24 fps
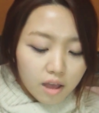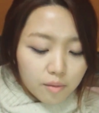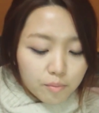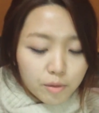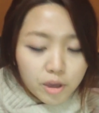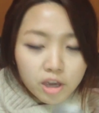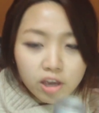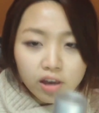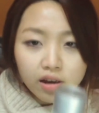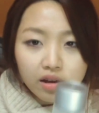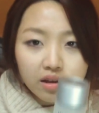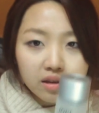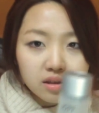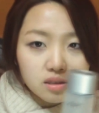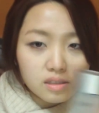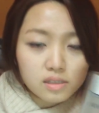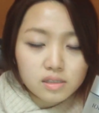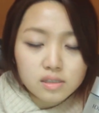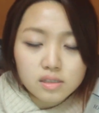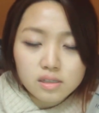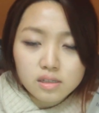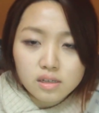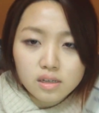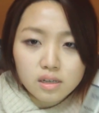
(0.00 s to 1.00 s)

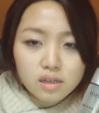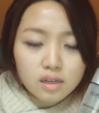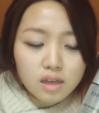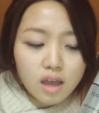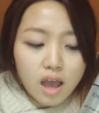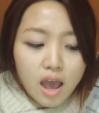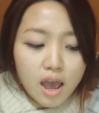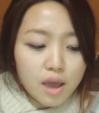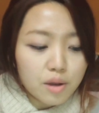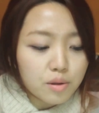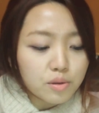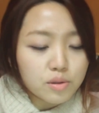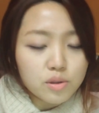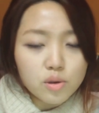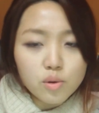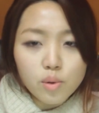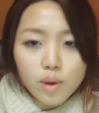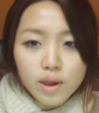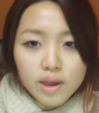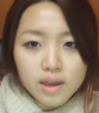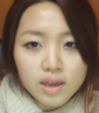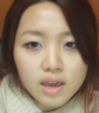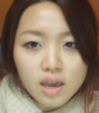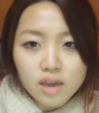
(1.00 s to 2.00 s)
because I don't know
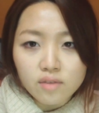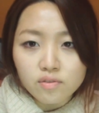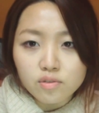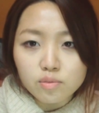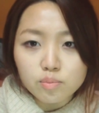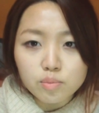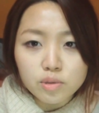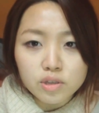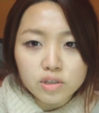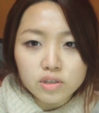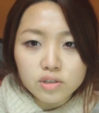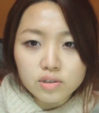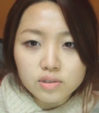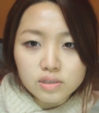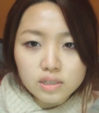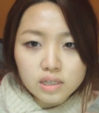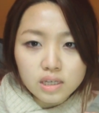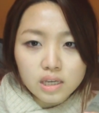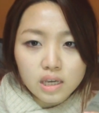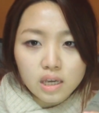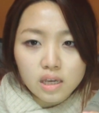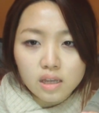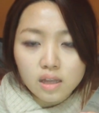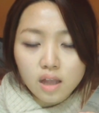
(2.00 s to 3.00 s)
why I haven't been
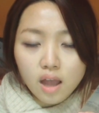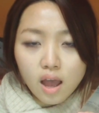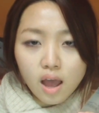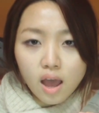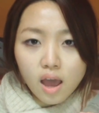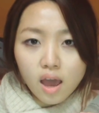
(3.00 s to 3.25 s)
using it.